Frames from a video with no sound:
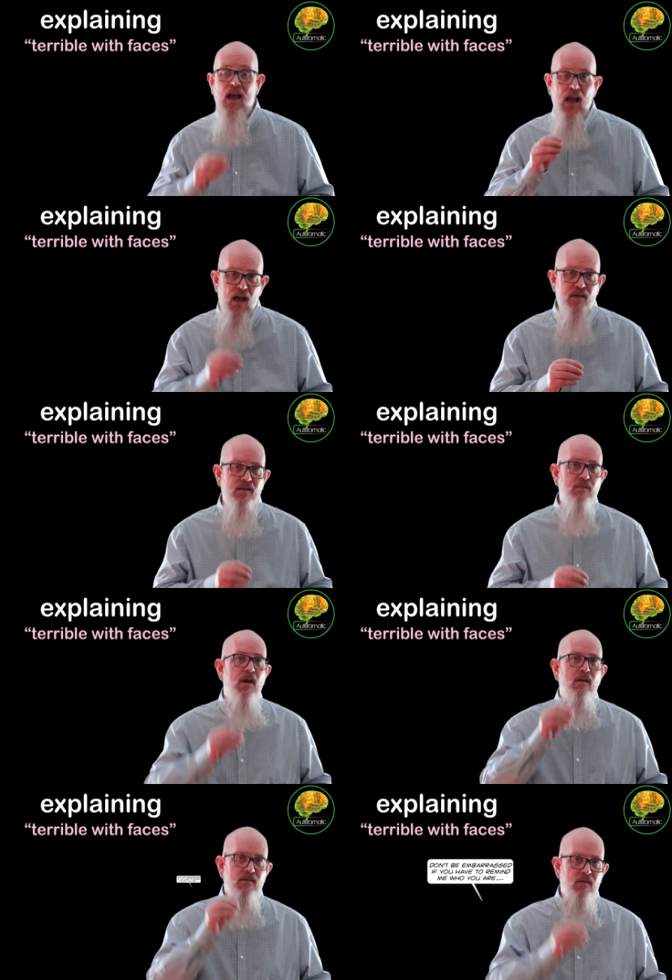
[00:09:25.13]
I ask
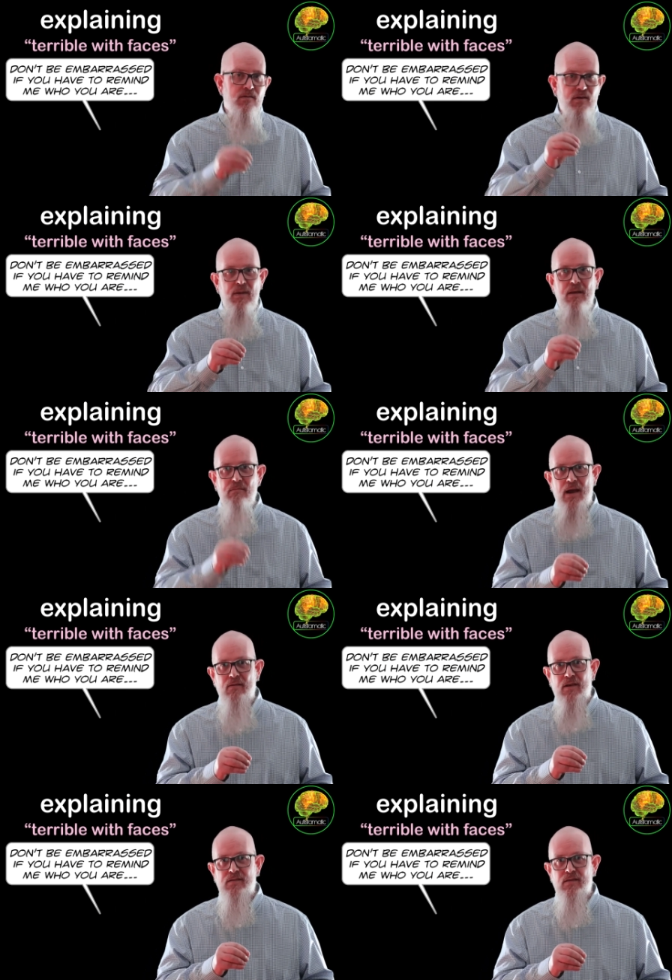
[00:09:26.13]
them not to be
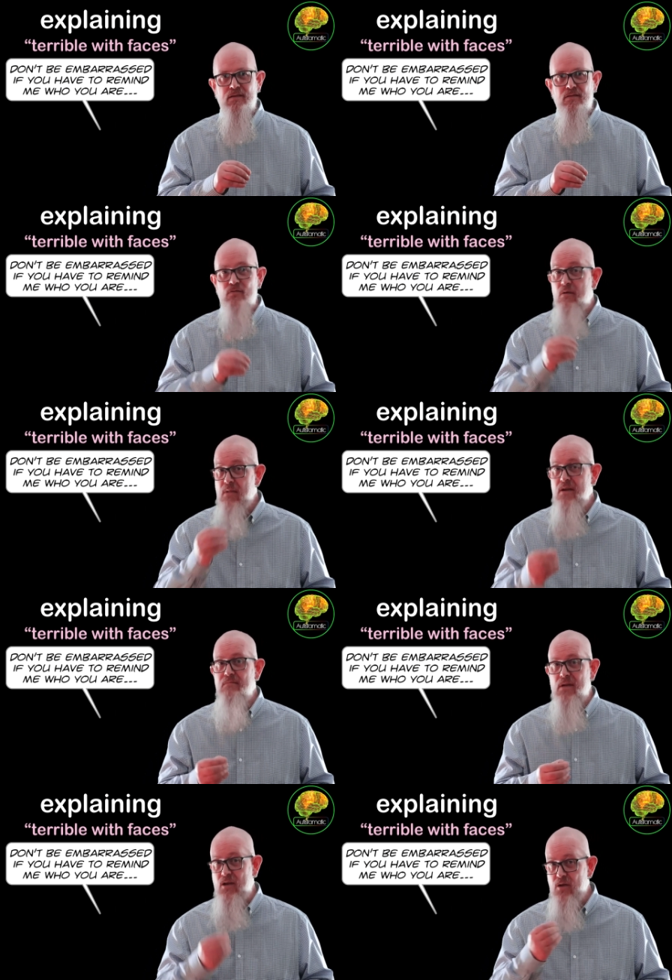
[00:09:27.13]
embarrassed to
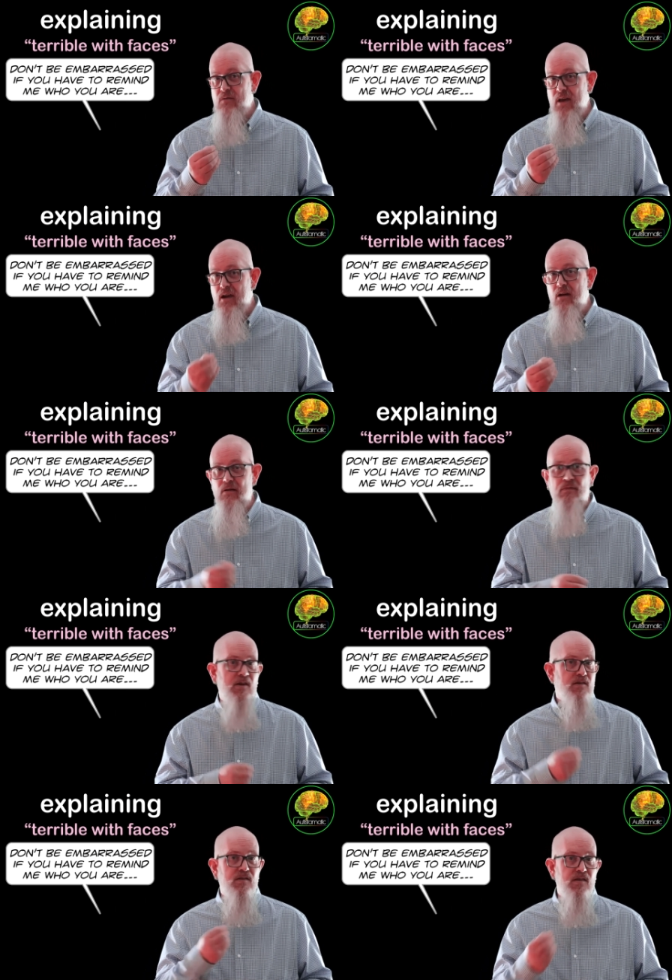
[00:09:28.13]
remind me who they are if
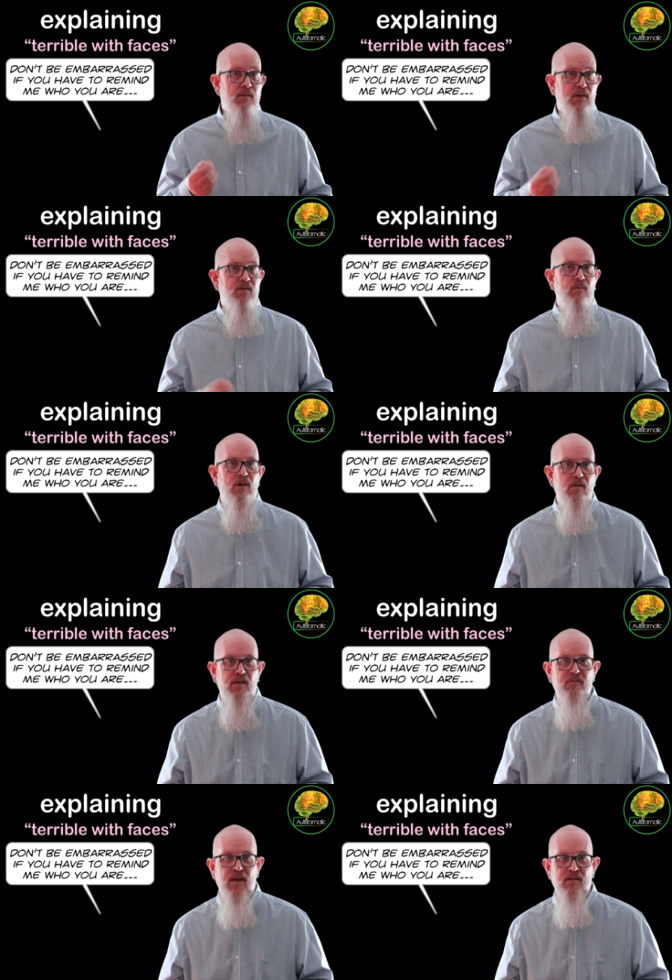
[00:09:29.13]
they should see me somewhere
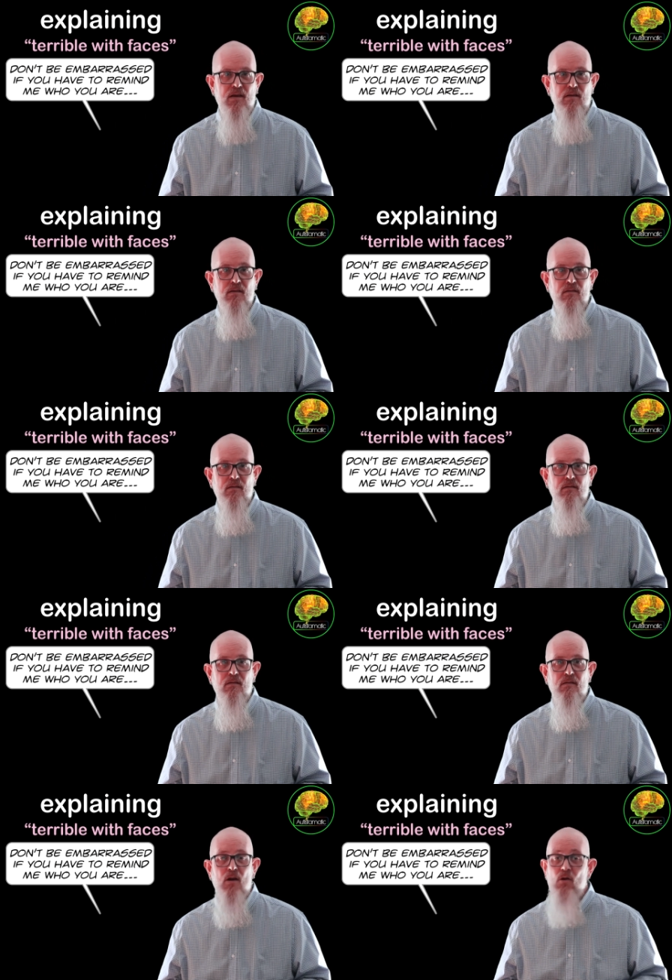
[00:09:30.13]
unexpected,
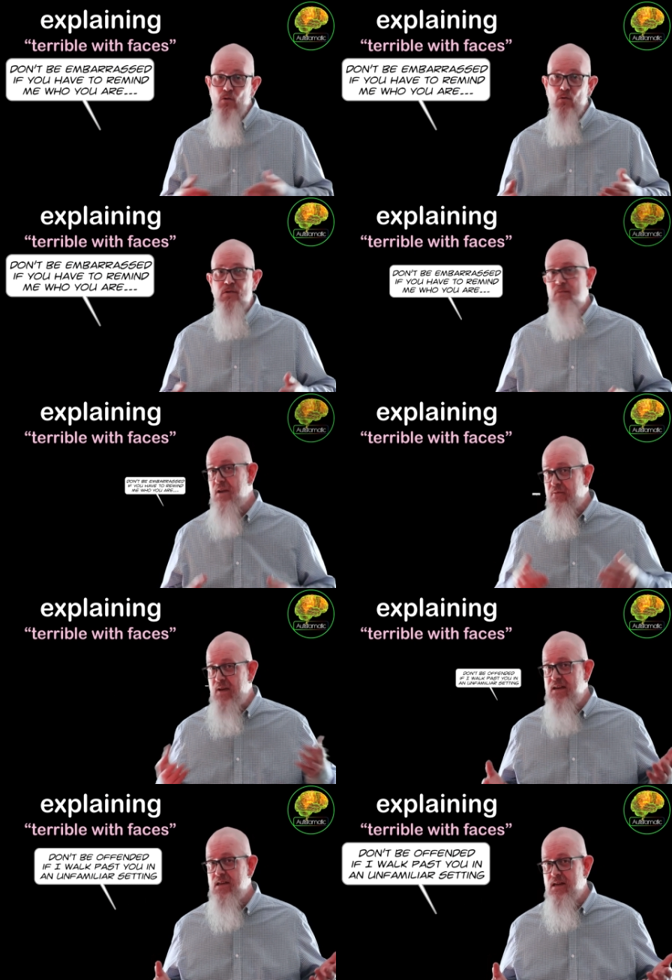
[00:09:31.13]
nor to be
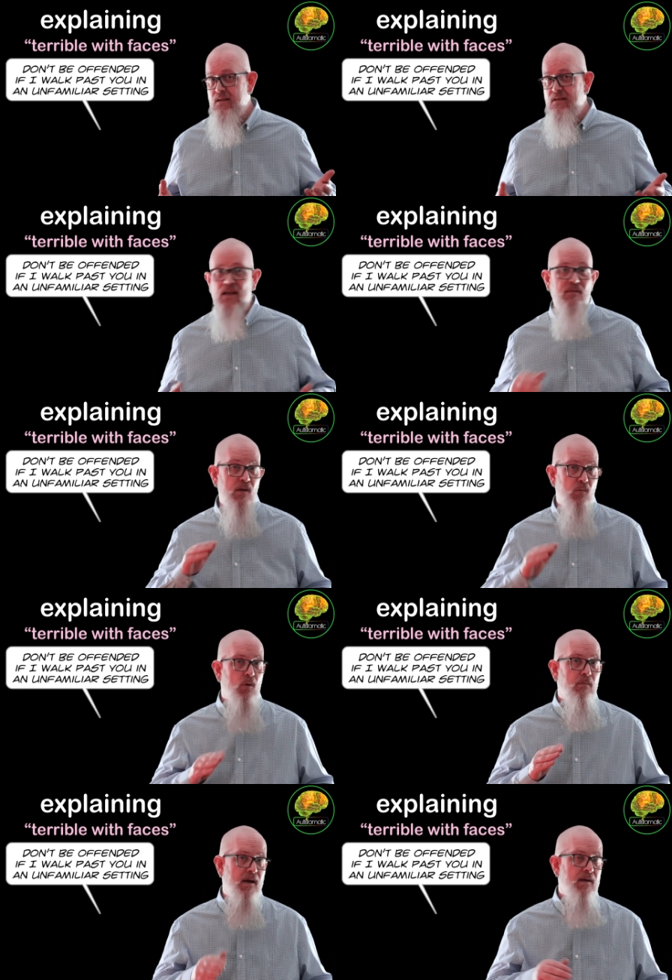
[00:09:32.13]
offended if I
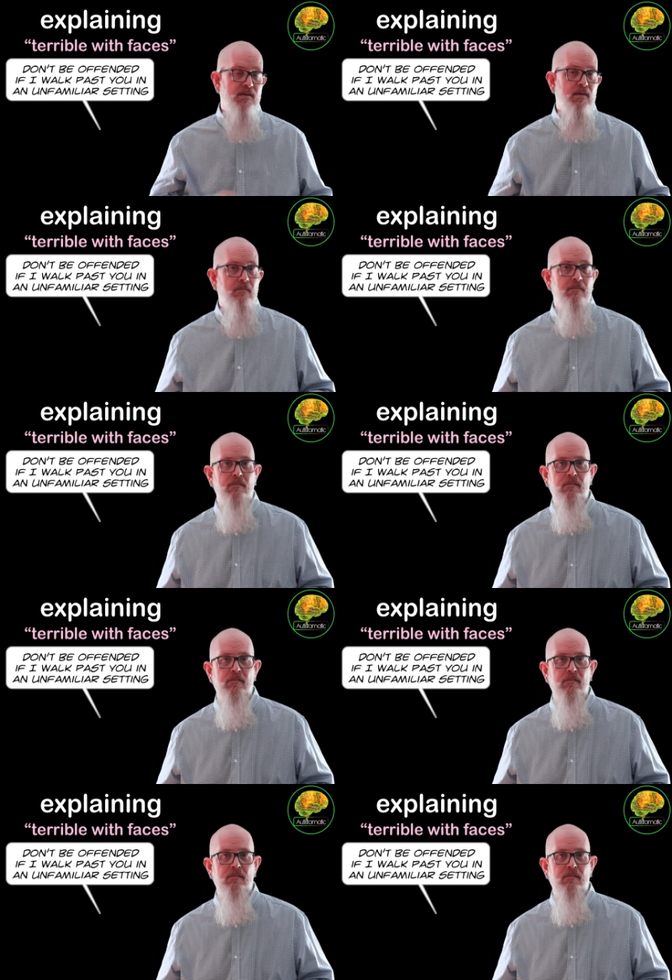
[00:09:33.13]
walk past them.